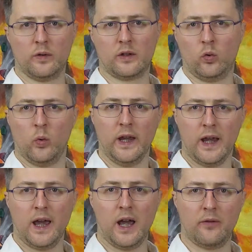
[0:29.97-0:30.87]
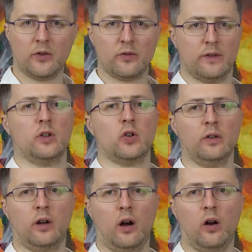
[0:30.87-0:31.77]
so we have
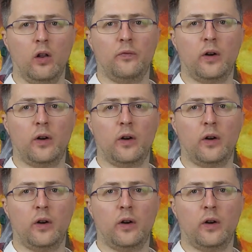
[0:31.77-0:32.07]
transitioned all of